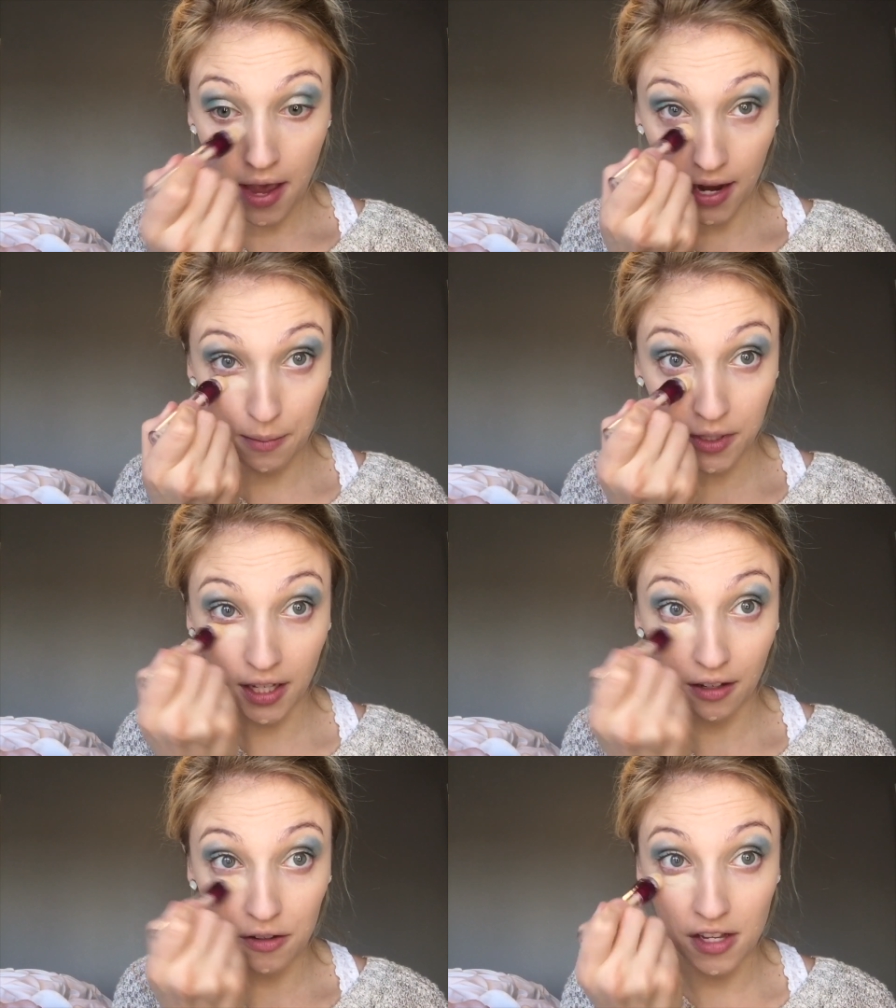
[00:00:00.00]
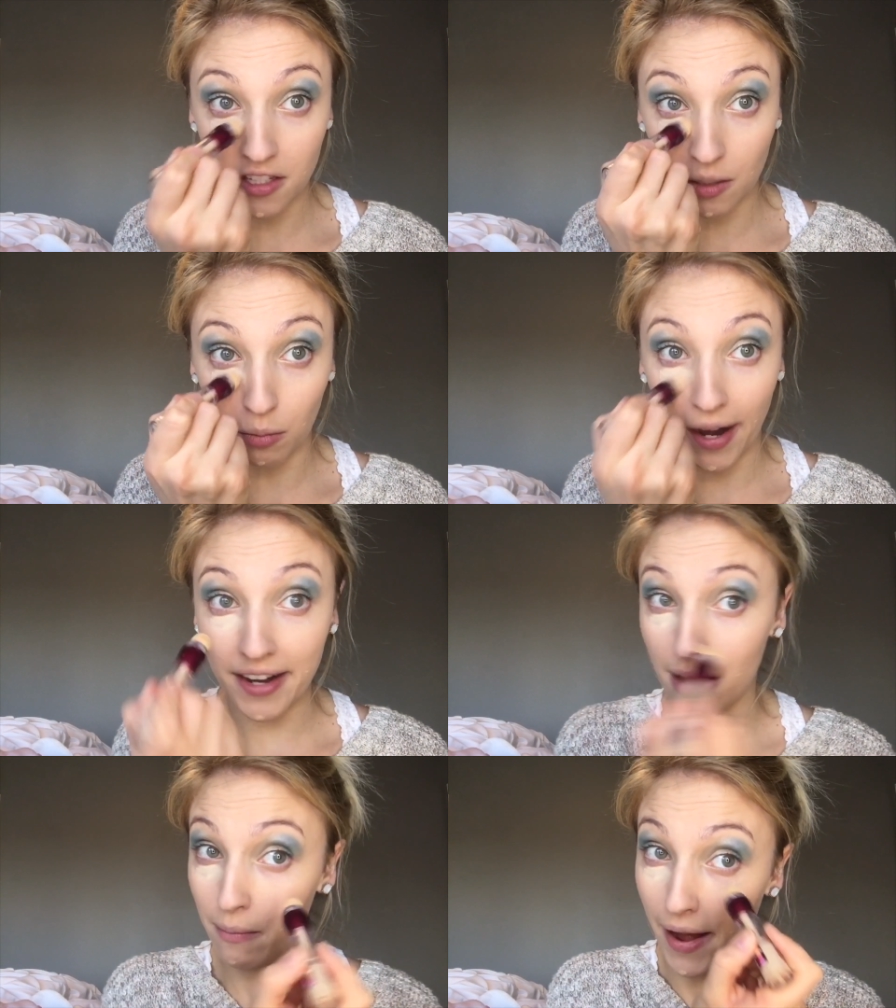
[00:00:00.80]
And I'm just going to use this to
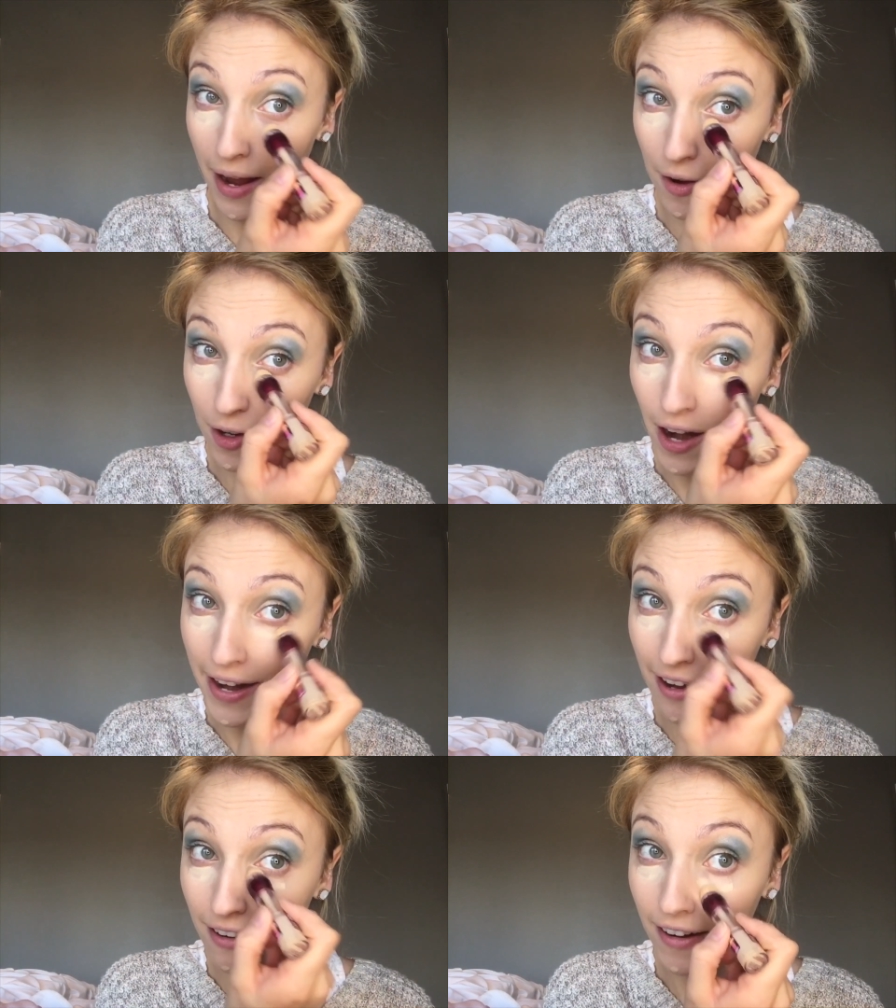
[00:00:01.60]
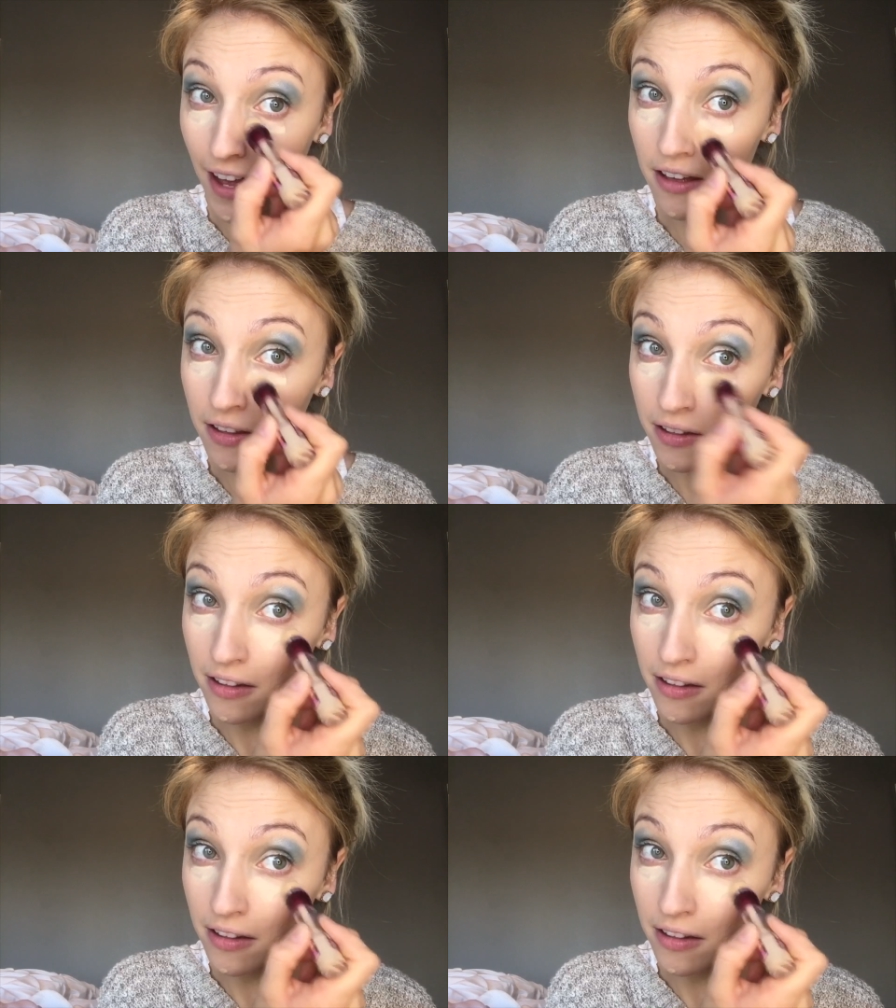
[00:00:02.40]
brighten up my under eye area.